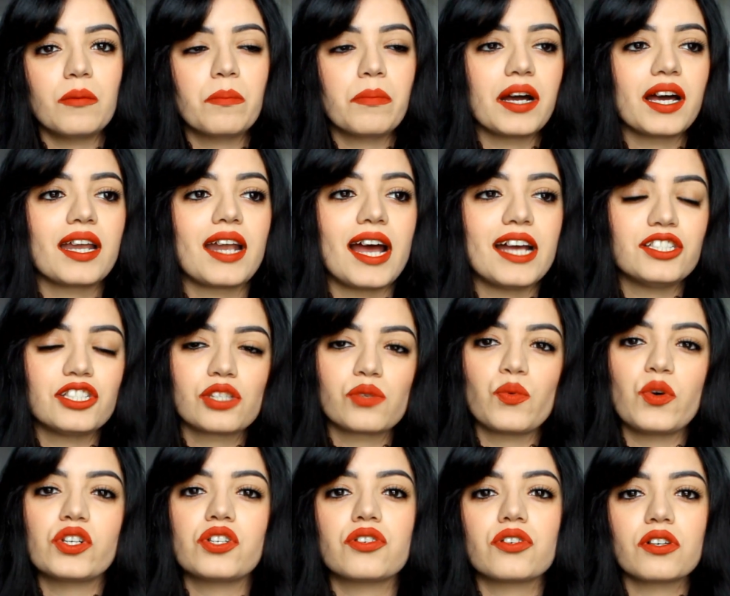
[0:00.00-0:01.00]
but I just
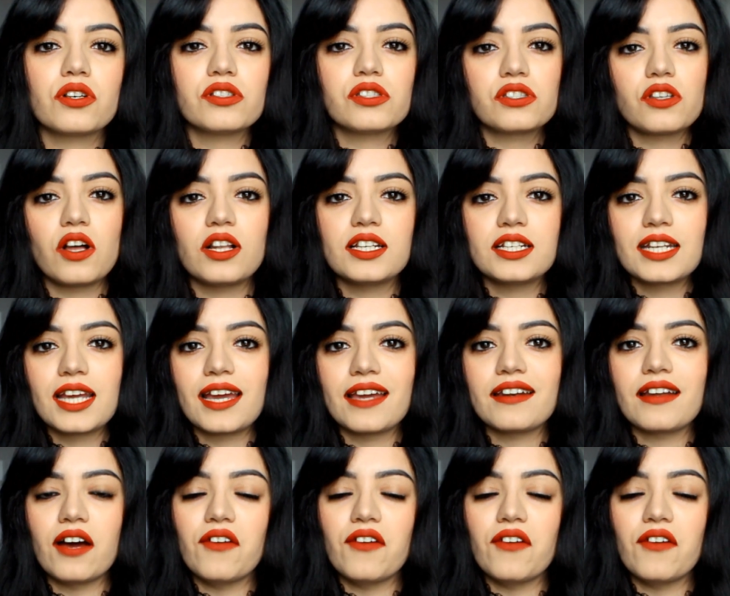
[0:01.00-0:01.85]
wanted to consolidate